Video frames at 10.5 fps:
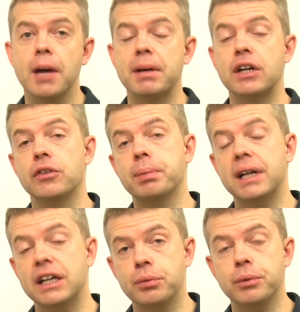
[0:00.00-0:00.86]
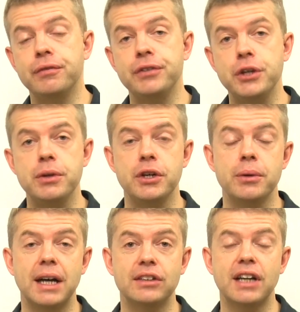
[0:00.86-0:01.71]
because players will view
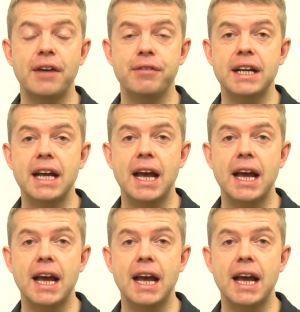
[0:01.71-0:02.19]
you as having